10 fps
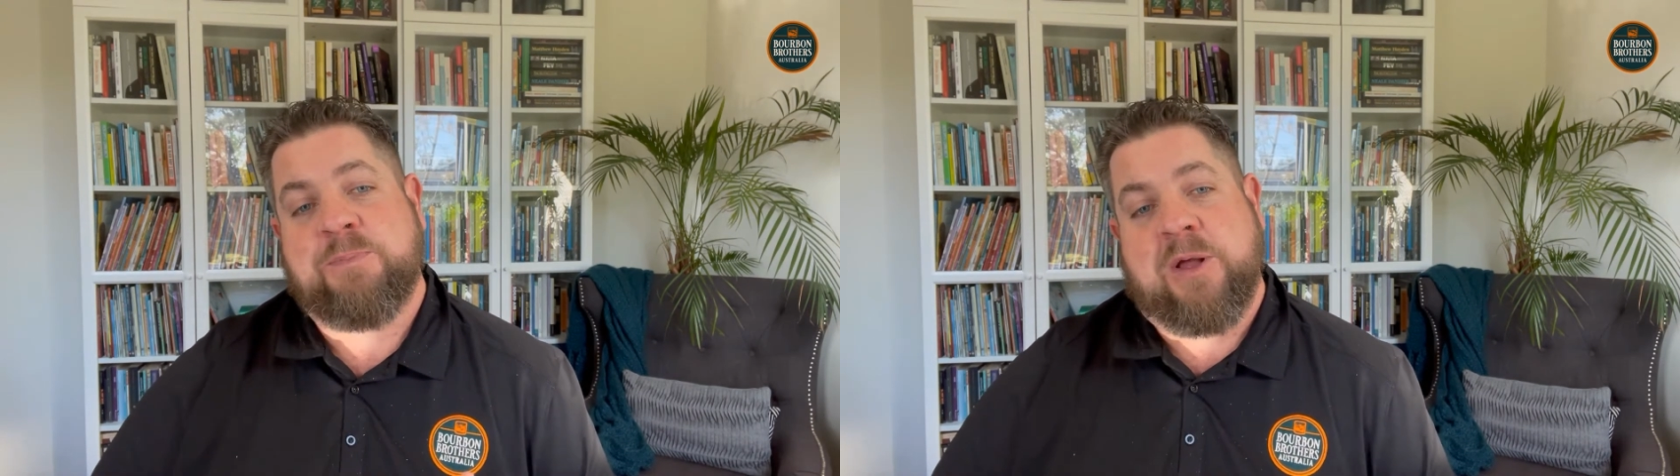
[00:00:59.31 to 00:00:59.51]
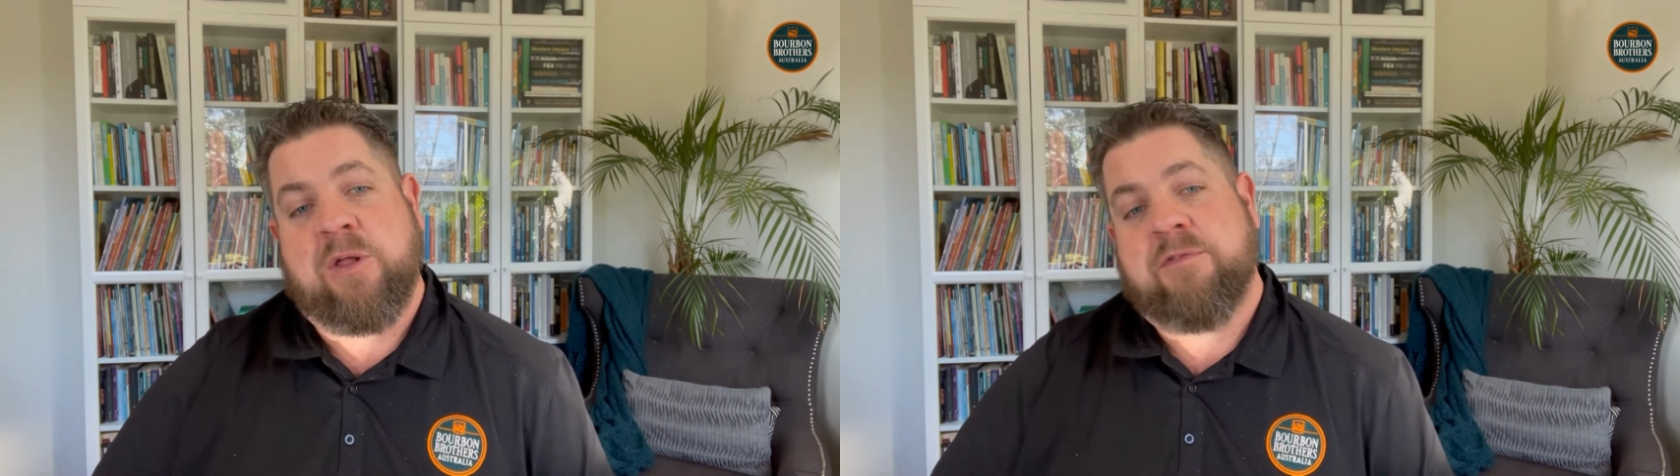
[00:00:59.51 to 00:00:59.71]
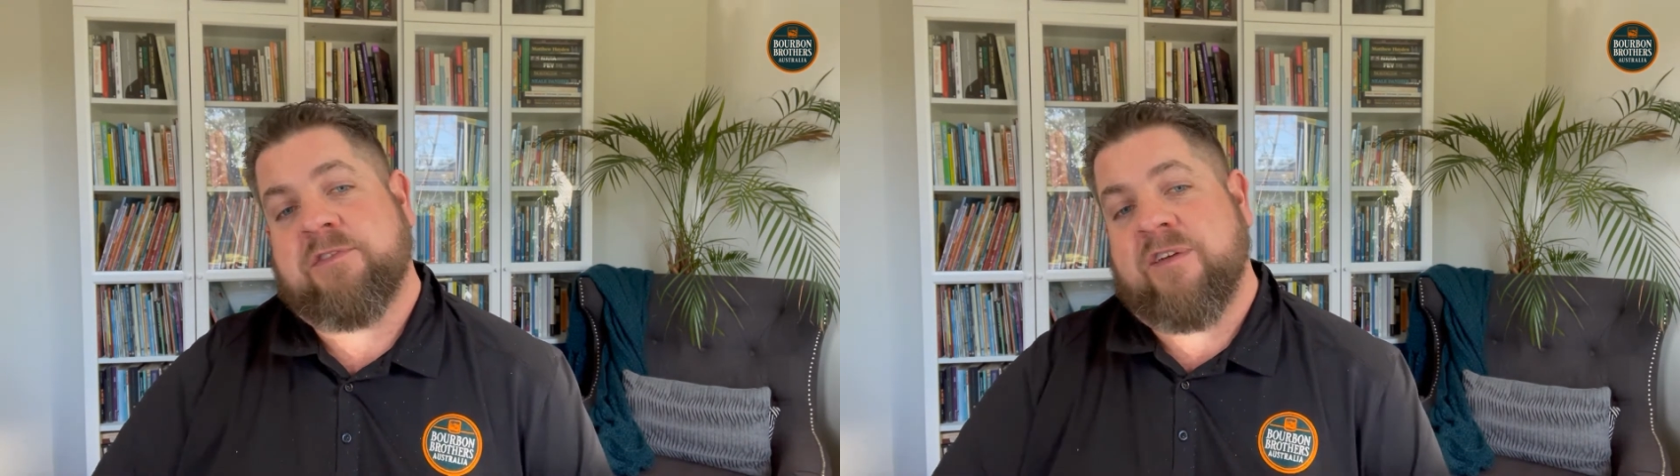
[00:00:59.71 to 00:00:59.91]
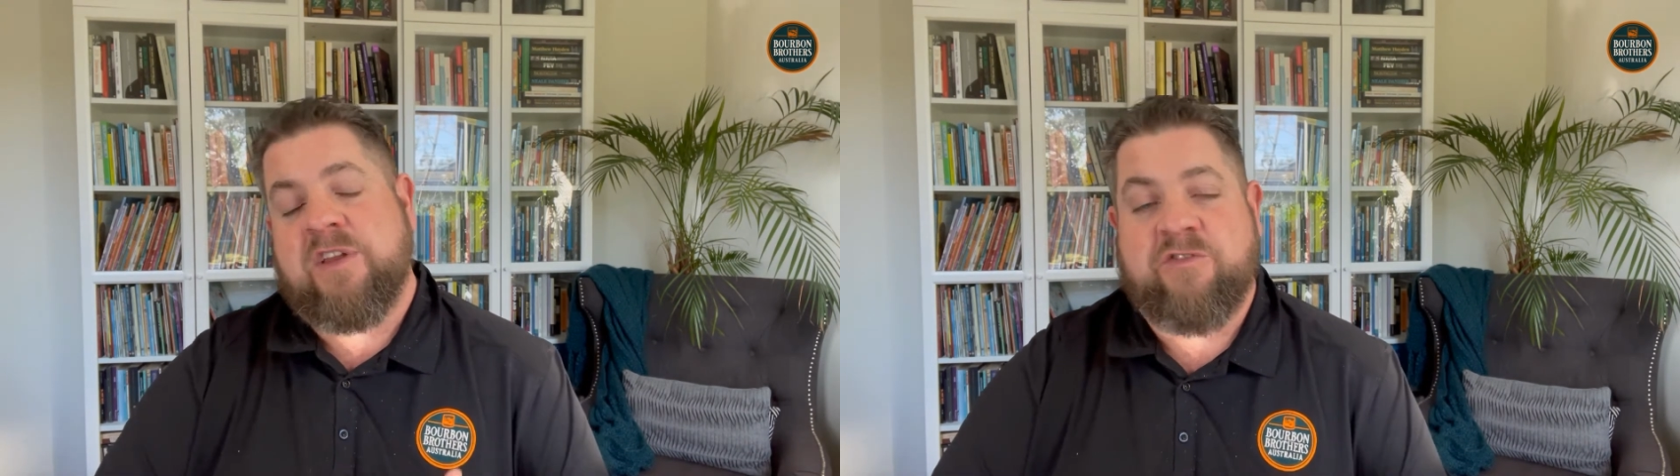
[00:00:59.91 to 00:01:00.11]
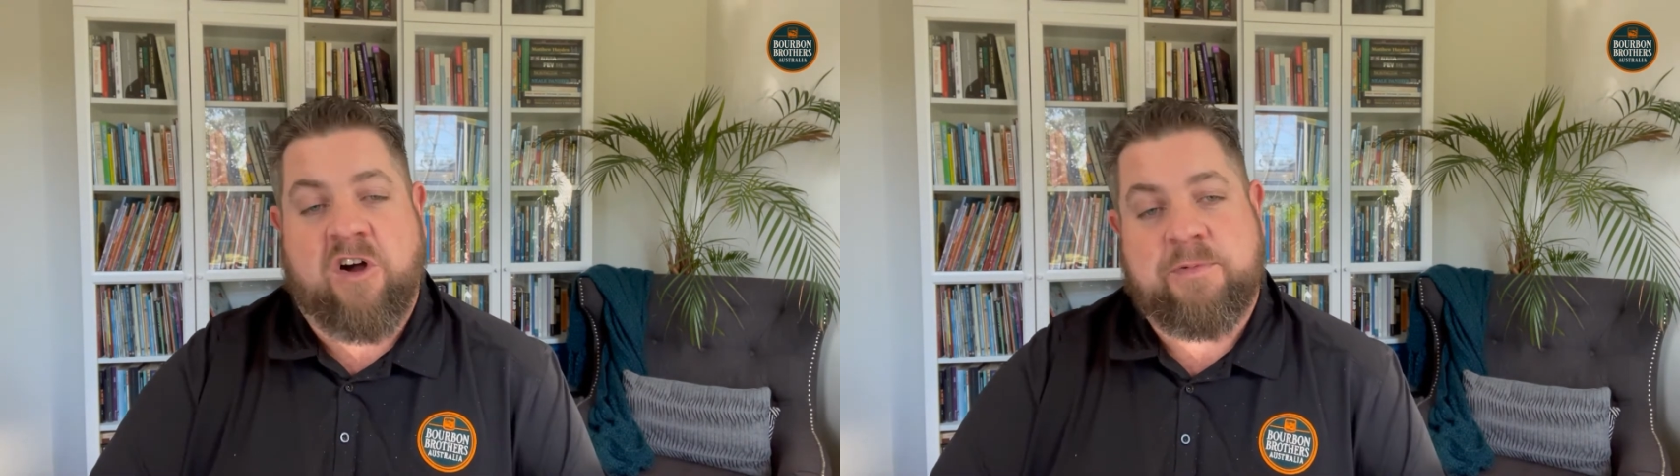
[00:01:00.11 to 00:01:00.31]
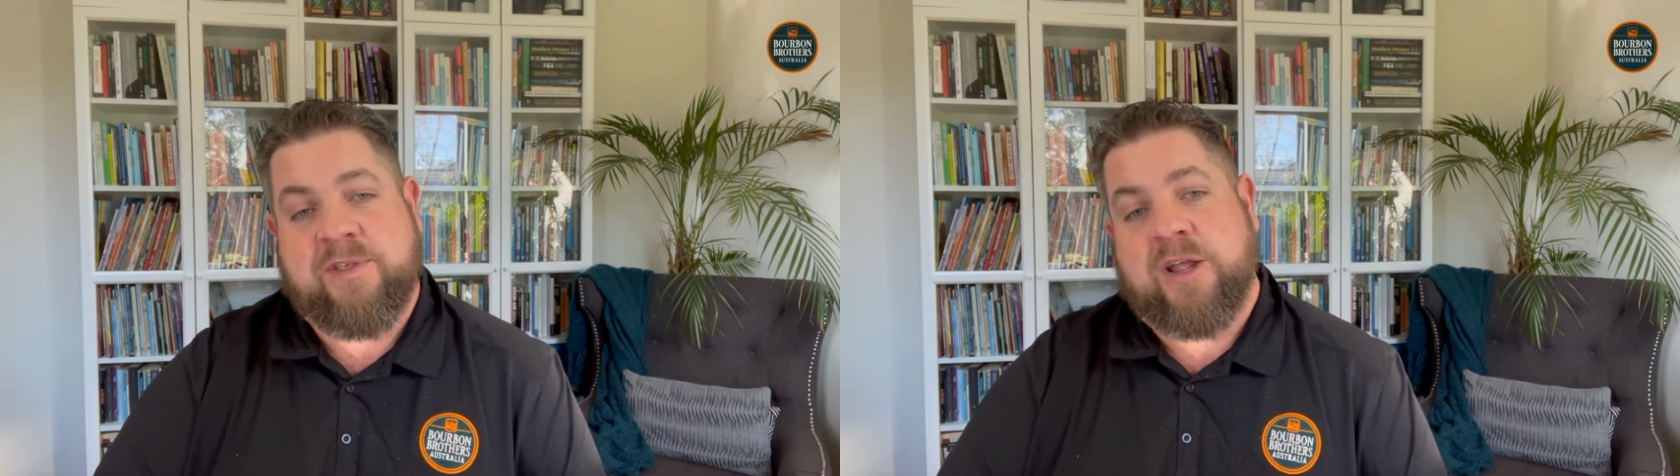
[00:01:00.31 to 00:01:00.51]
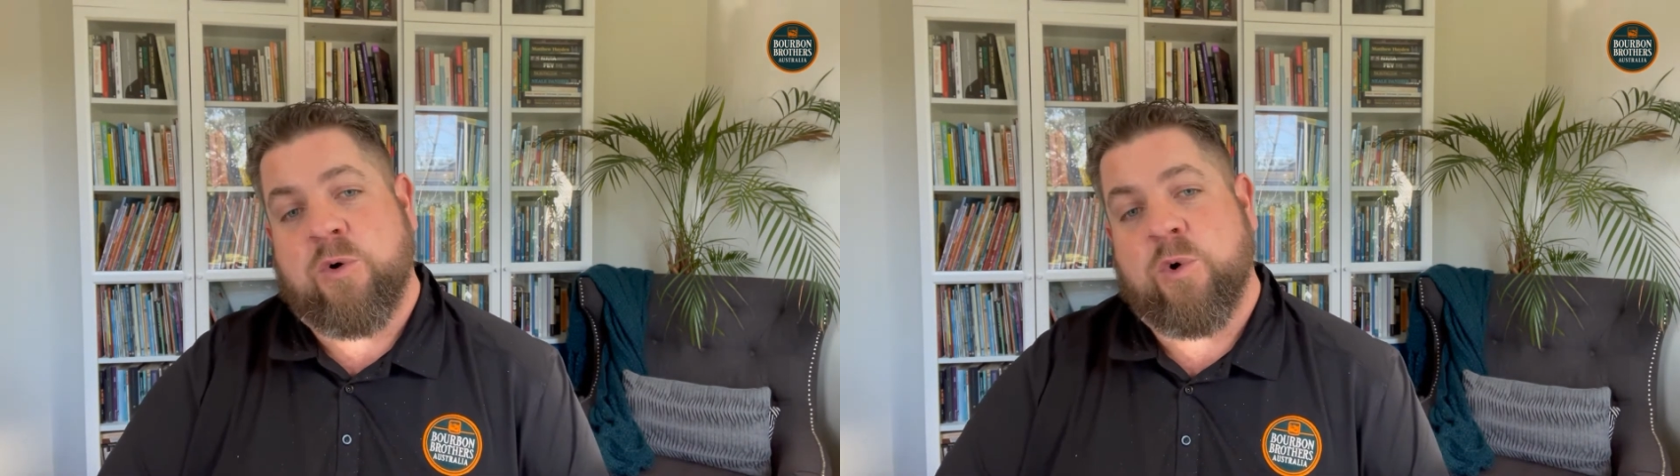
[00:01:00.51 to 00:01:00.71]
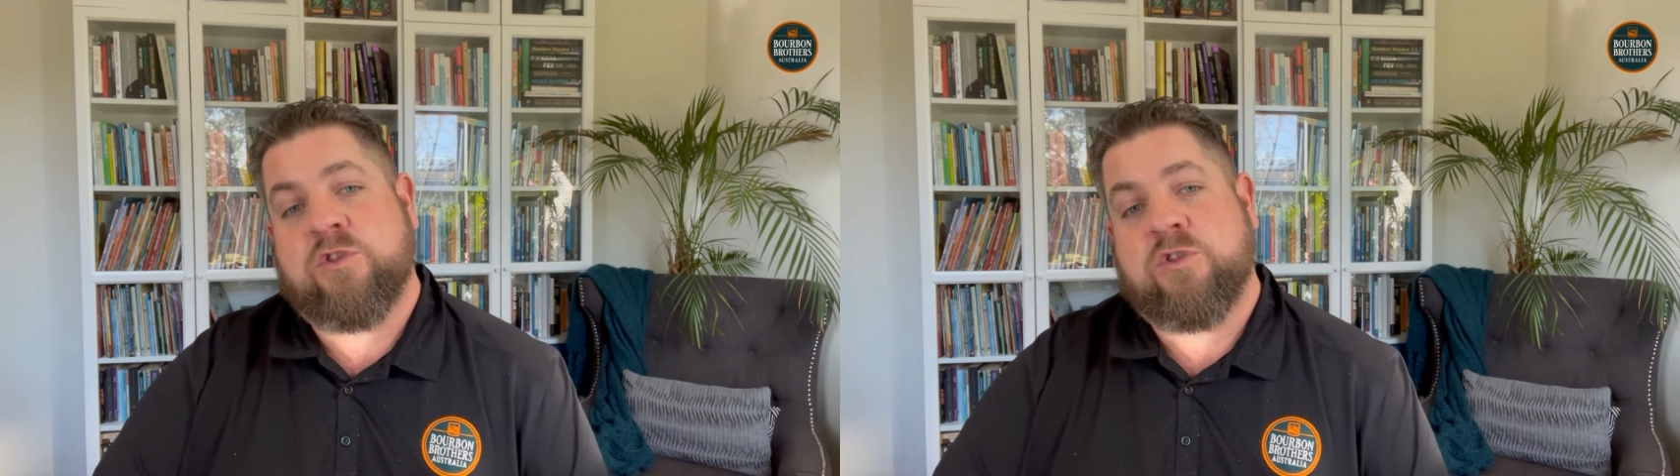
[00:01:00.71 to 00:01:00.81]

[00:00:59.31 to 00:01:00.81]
bill of 75% corn,